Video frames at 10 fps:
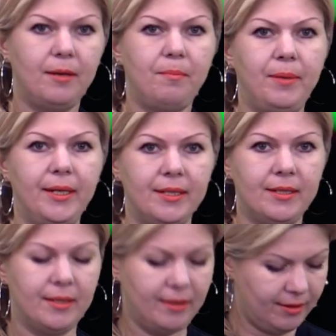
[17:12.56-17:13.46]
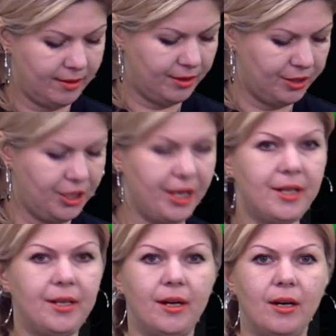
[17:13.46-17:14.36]
Please
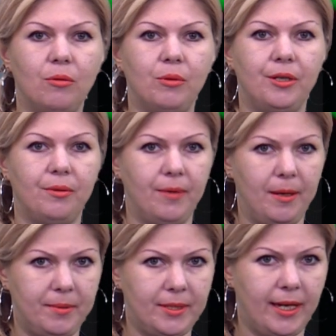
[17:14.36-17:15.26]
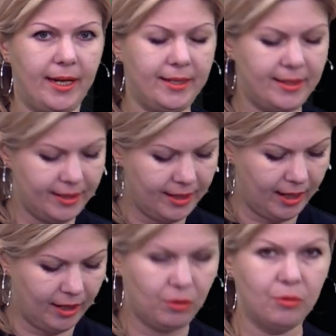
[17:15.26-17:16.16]
check our websites
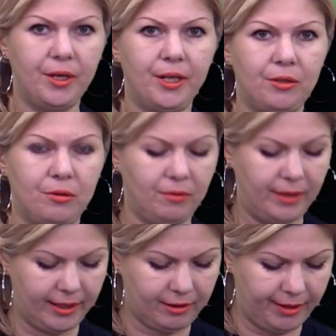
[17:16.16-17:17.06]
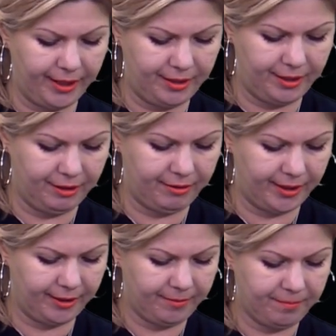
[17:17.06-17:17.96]
according to the
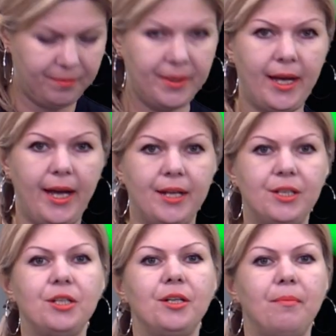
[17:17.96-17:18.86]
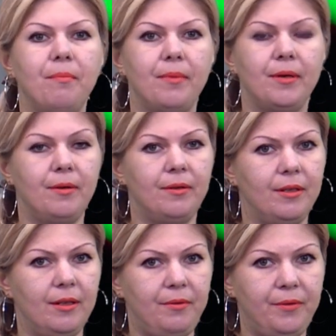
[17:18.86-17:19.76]
criterion and
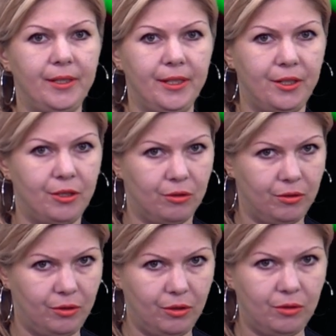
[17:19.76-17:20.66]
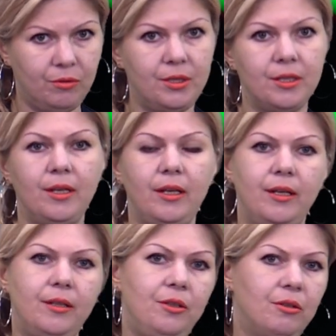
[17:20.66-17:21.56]
fill in your notes
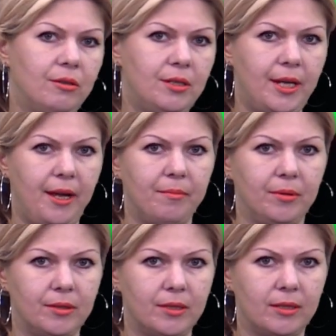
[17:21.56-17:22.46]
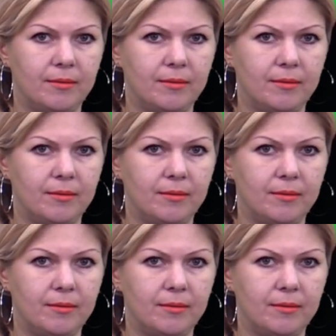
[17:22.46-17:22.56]
in your tables.